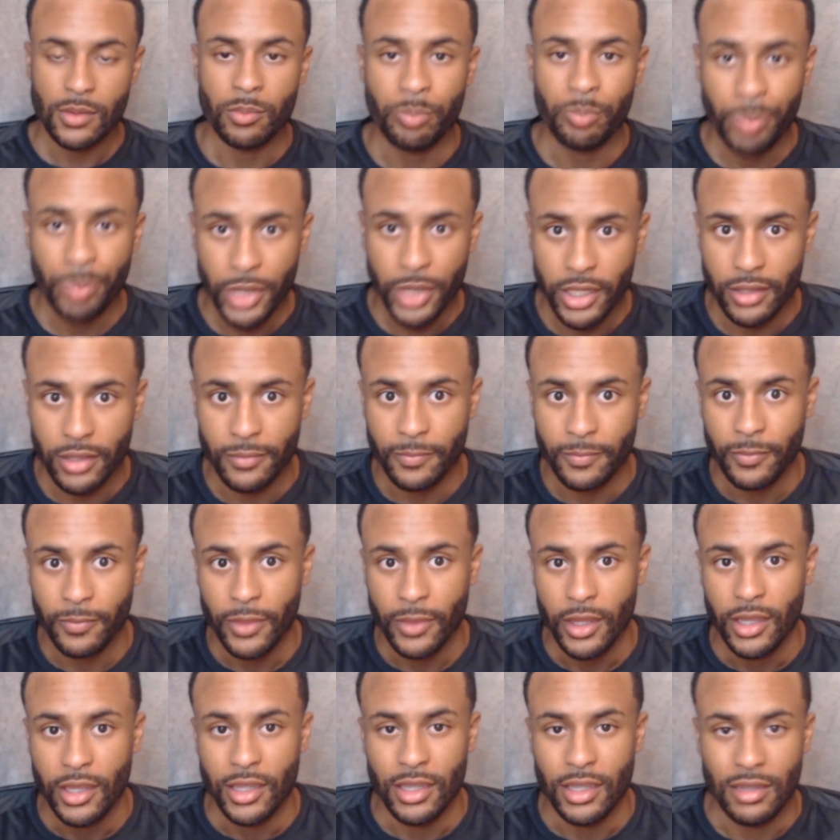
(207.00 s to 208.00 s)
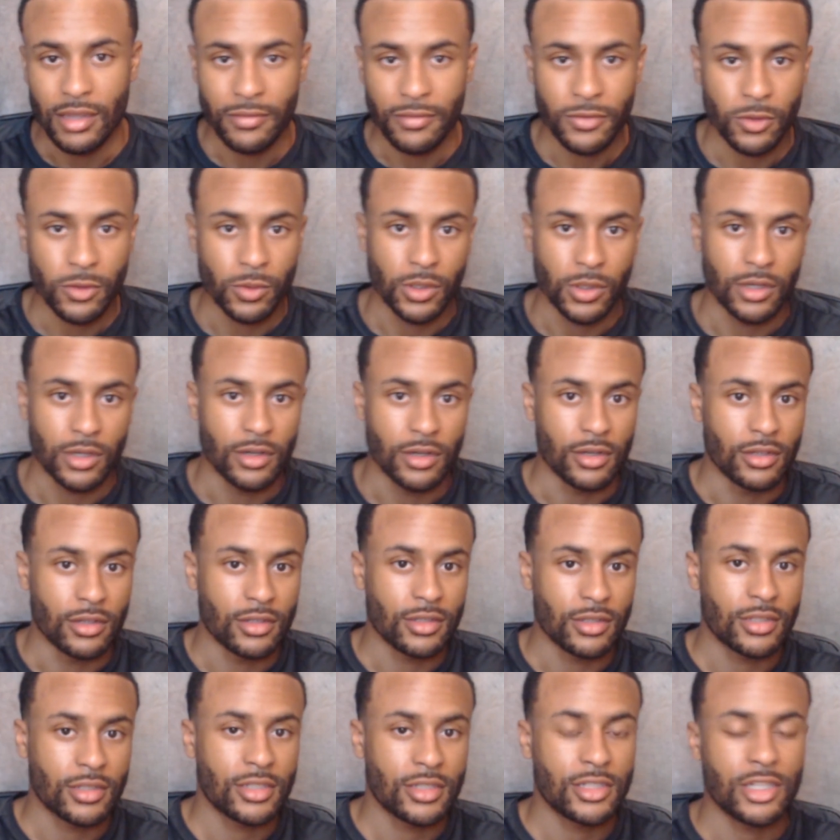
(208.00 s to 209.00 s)
But if you are
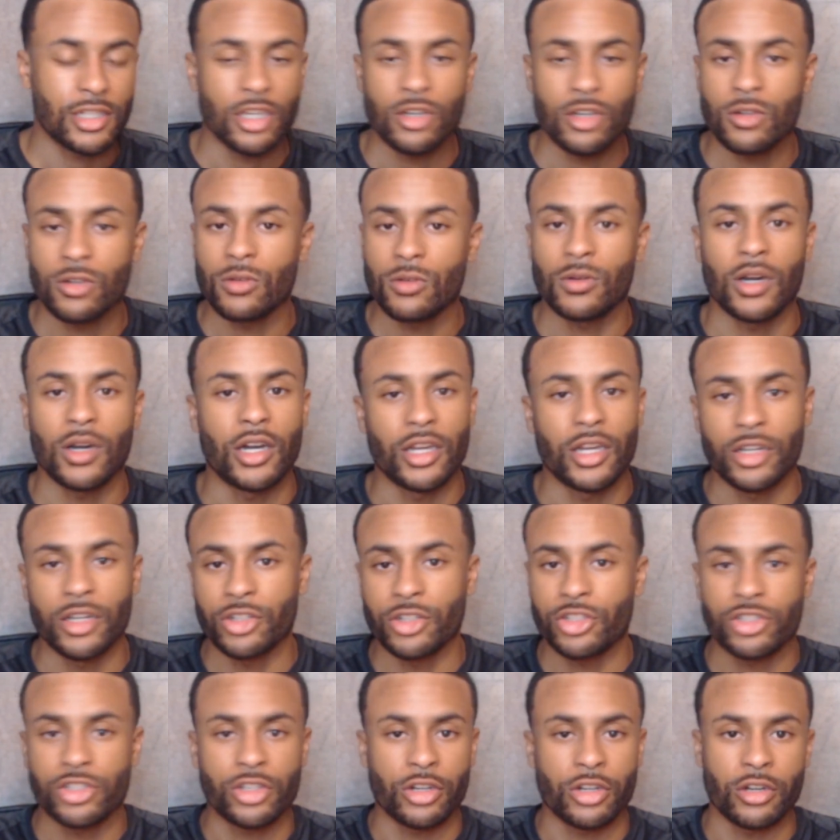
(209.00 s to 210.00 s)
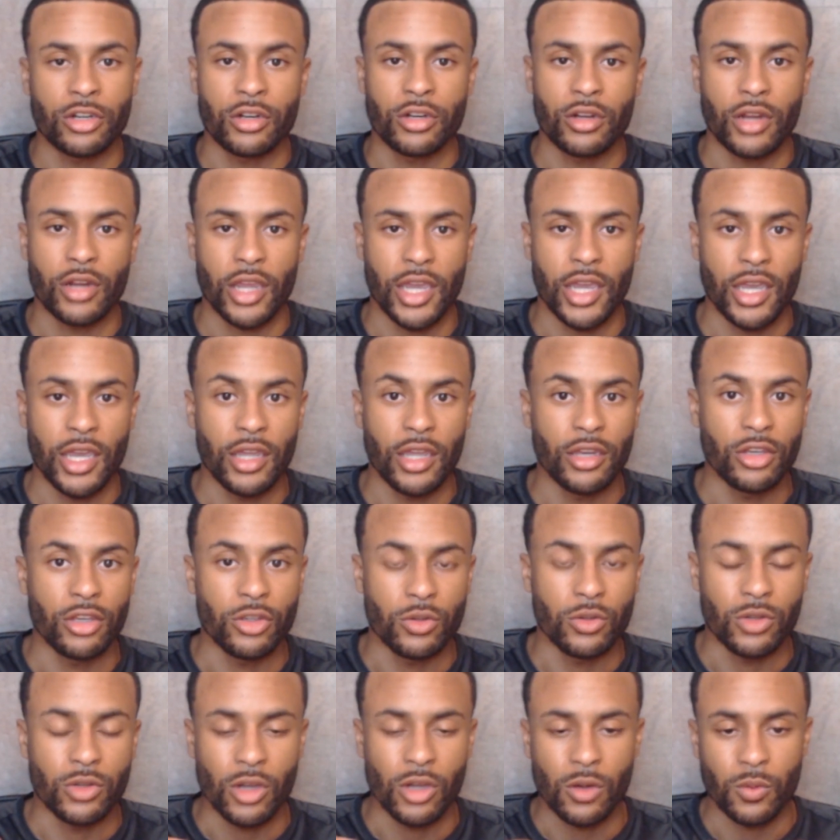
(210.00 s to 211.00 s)
still unsure and
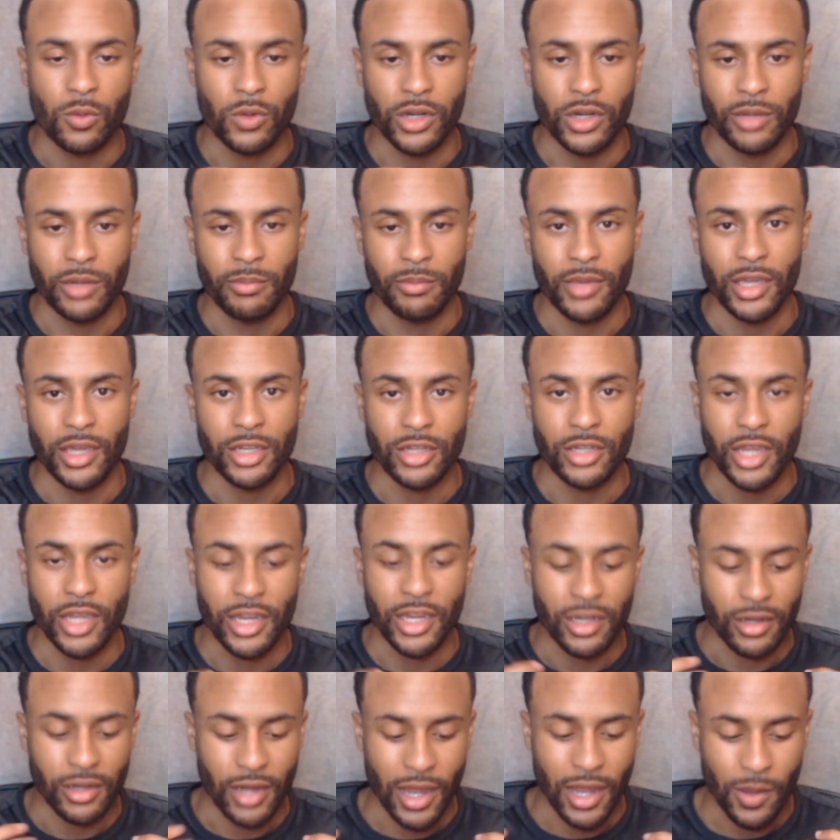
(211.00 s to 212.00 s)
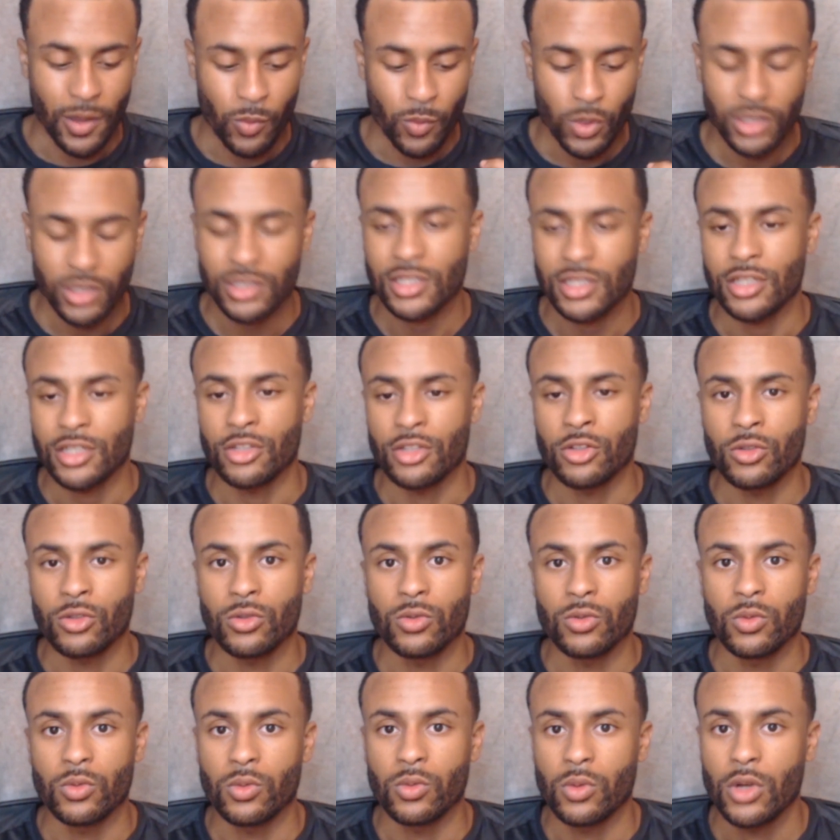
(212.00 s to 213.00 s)
you don't want to make and I want to
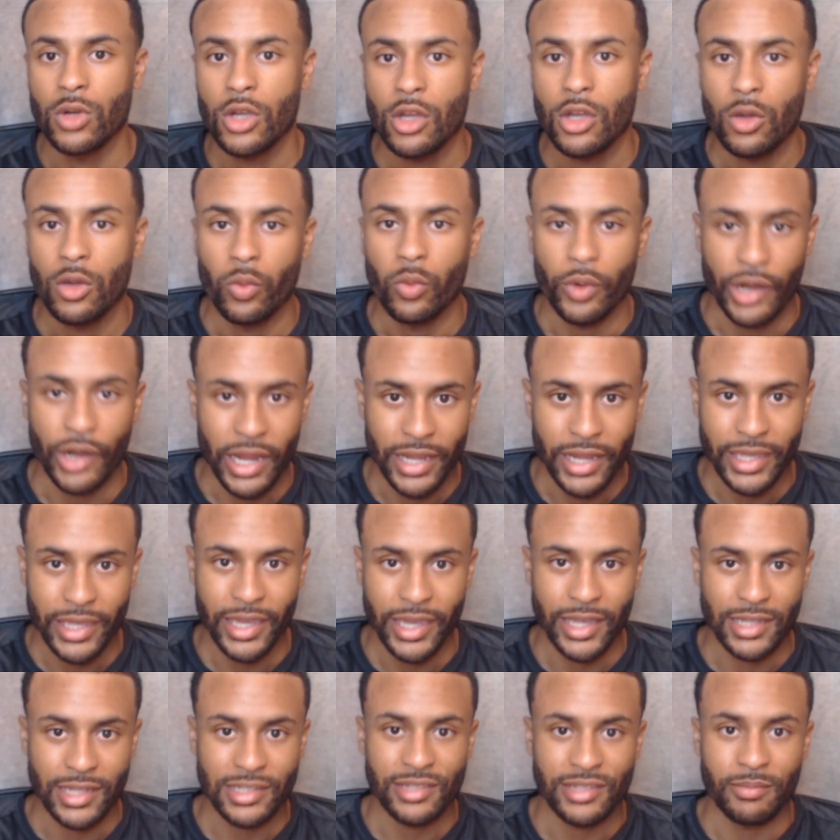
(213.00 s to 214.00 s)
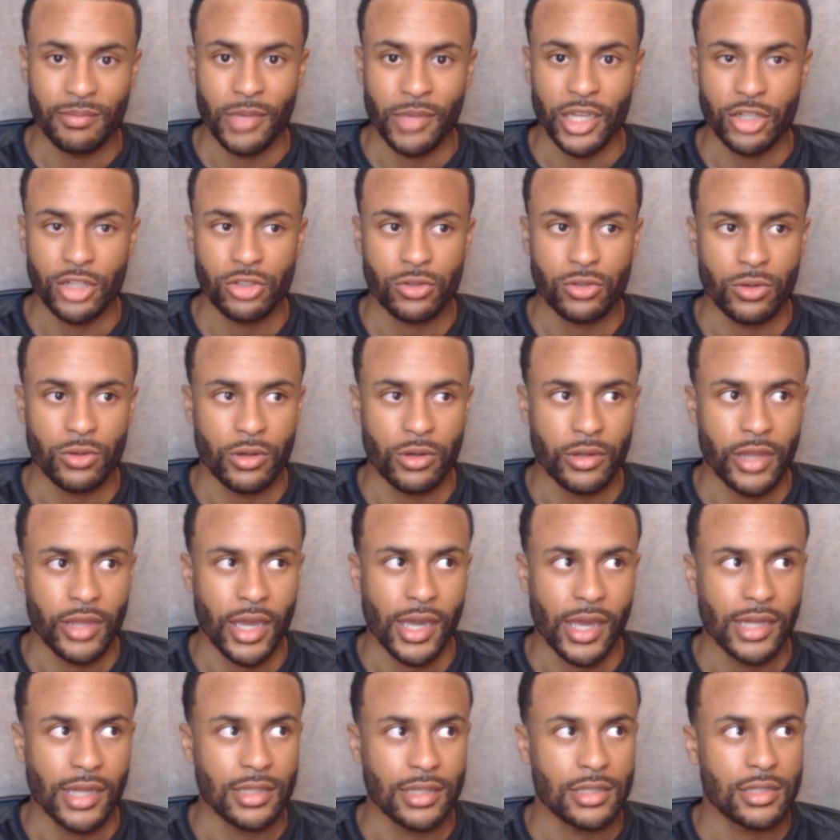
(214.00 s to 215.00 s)
do what I can to make sure
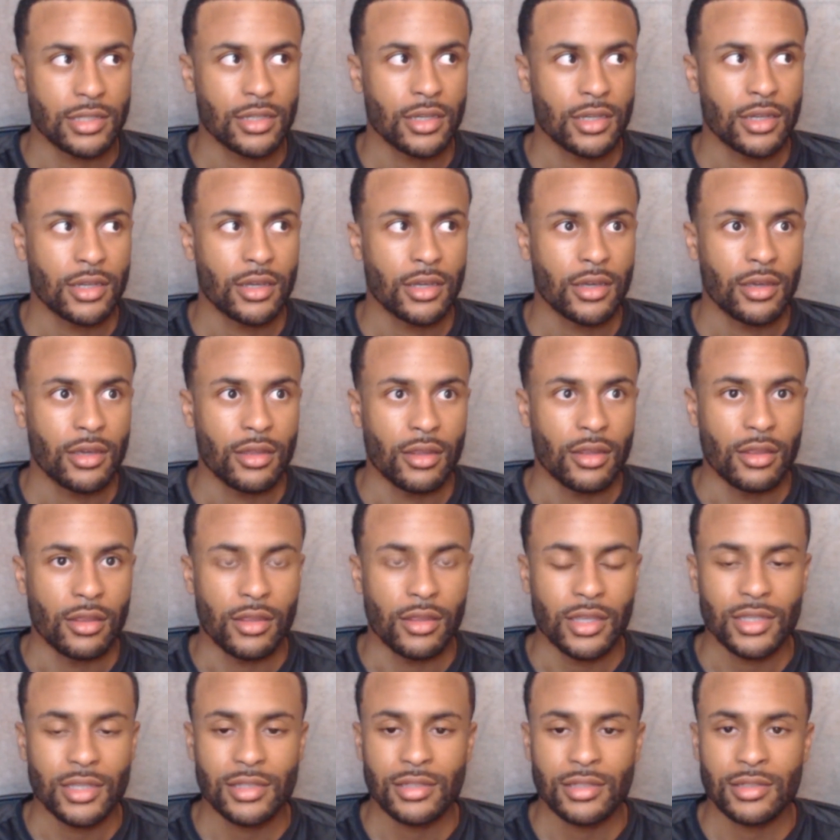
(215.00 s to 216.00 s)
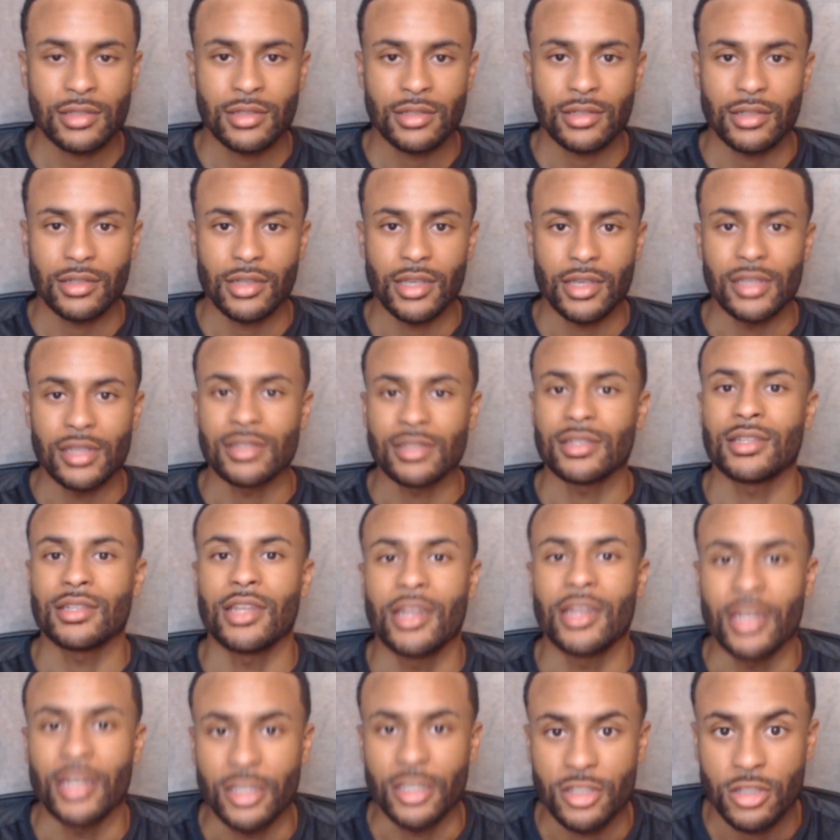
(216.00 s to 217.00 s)
that this isn't
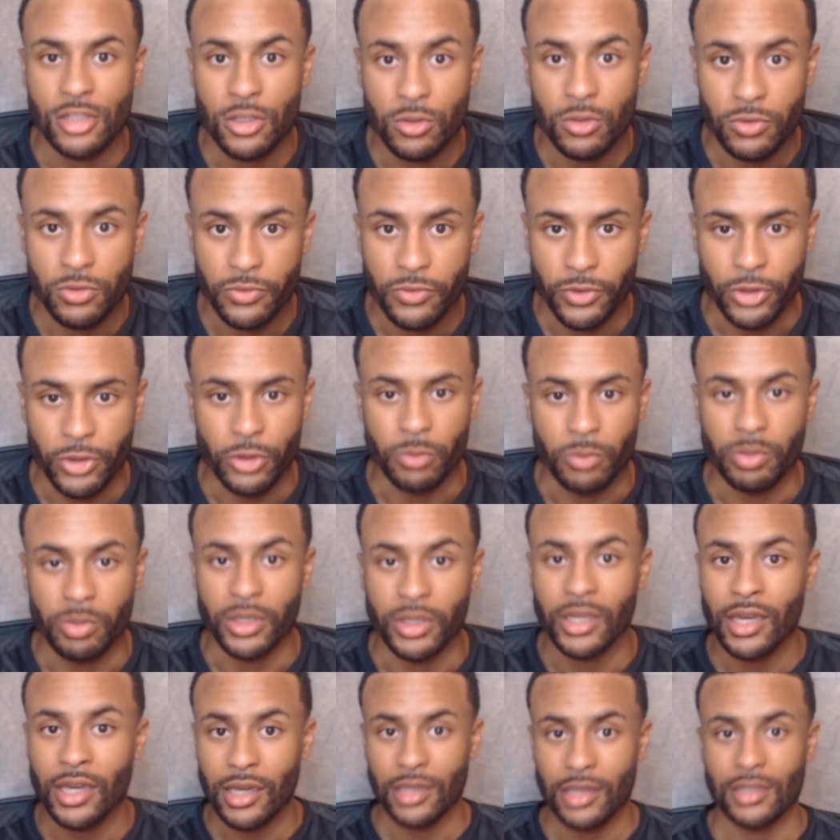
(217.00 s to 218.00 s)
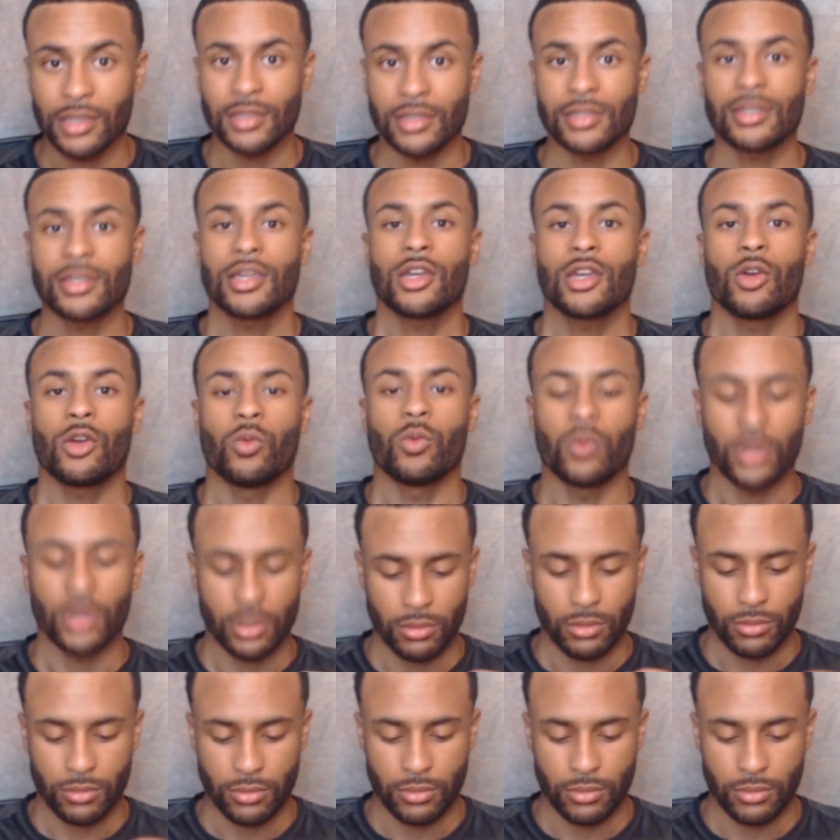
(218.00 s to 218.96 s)
an excuse for you because what?